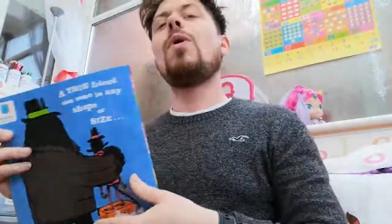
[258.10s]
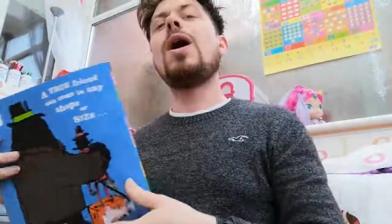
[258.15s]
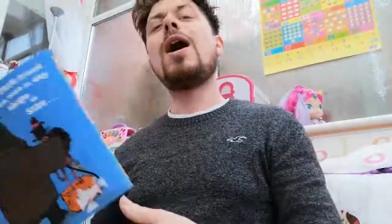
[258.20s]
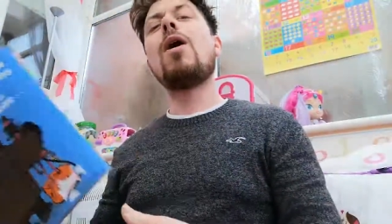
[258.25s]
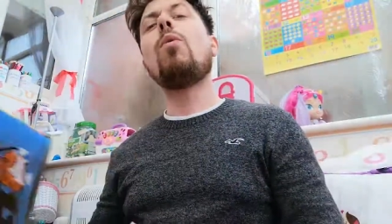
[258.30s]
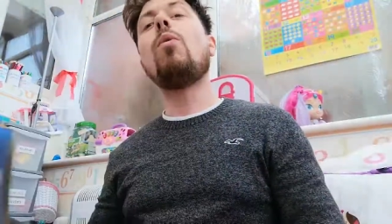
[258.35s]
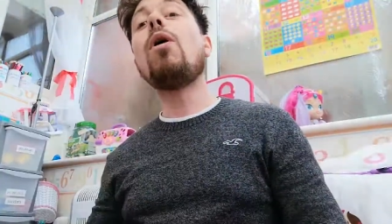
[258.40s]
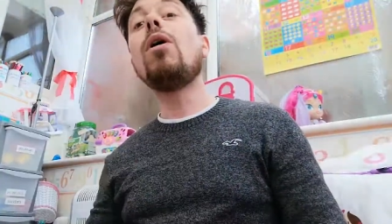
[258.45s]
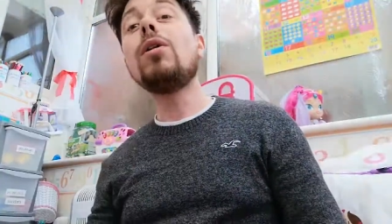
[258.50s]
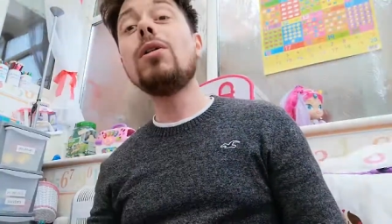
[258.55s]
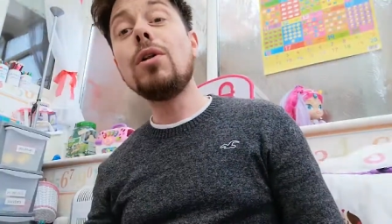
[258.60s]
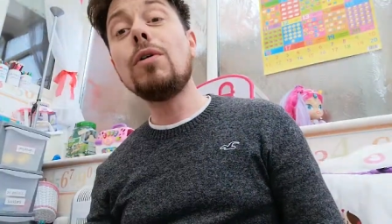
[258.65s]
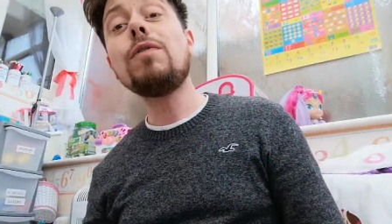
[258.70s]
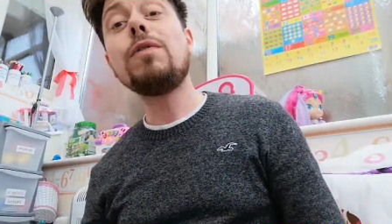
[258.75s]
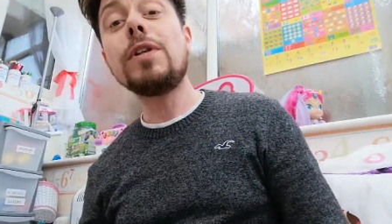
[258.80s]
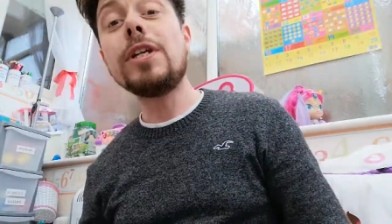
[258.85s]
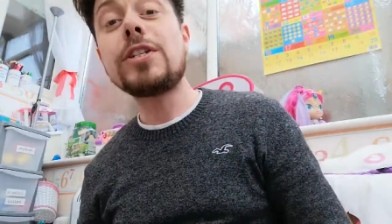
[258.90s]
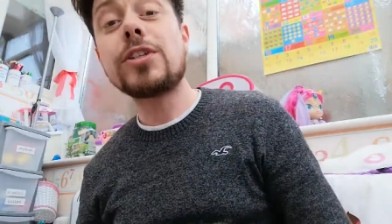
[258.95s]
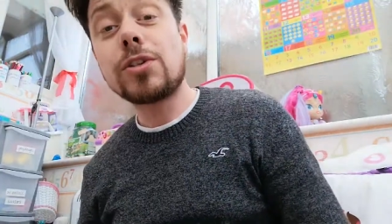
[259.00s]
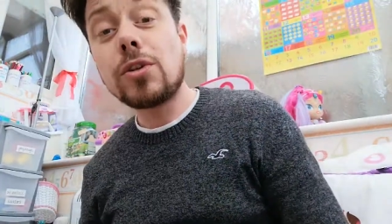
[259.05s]
Wow, what a
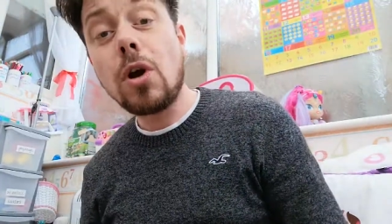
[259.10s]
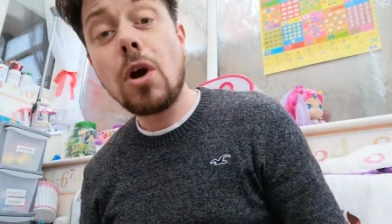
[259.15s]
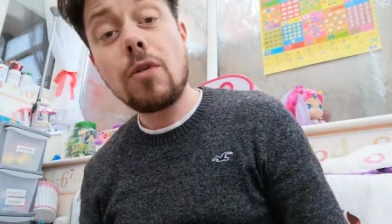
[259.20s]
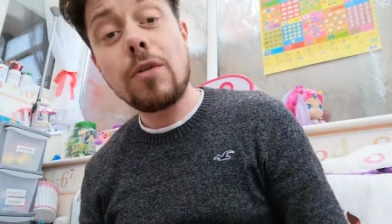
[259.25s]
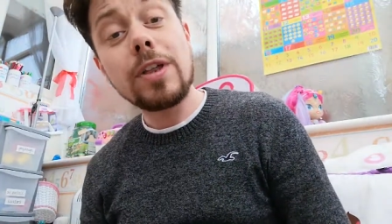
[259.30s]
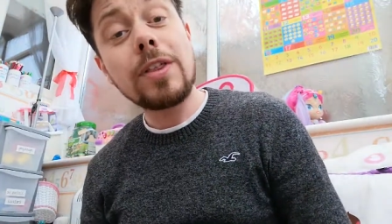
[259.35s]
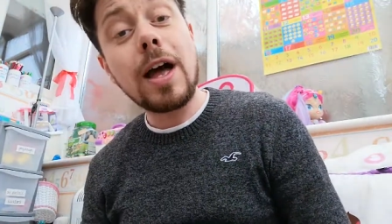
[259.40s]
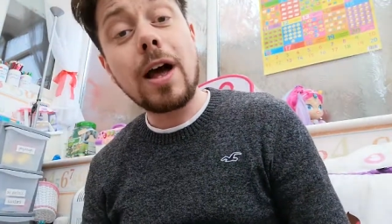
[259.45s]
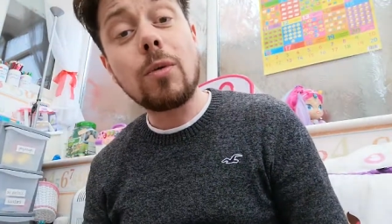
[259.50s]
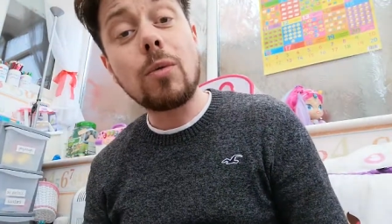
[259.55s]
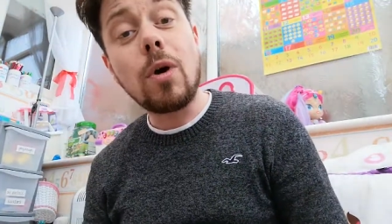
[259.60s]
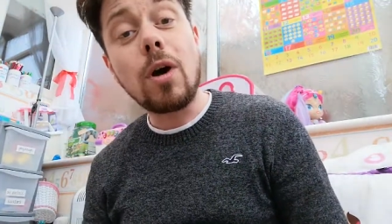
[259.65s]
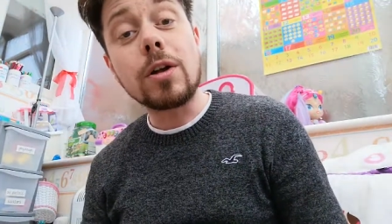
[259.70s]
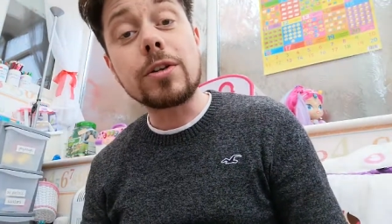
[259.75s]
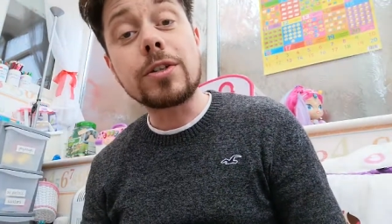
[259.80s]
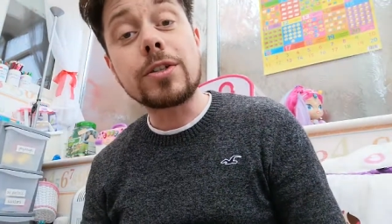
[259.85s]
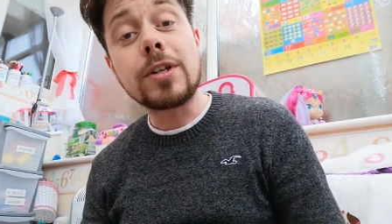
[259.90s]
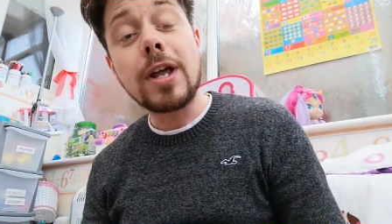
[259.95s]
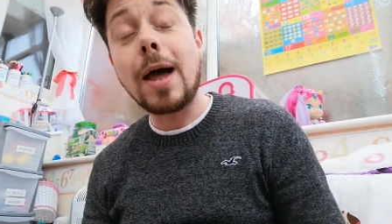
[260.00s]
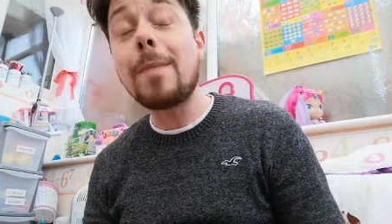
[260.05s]
lovely story that
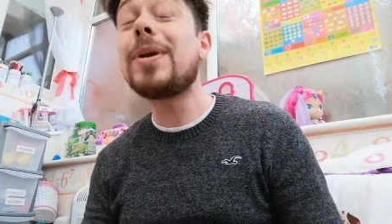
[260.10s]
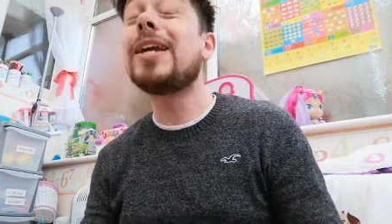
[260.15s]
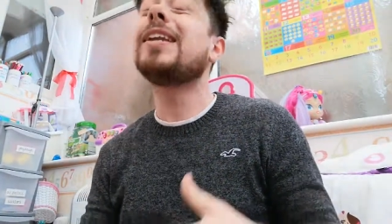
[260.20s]
was. I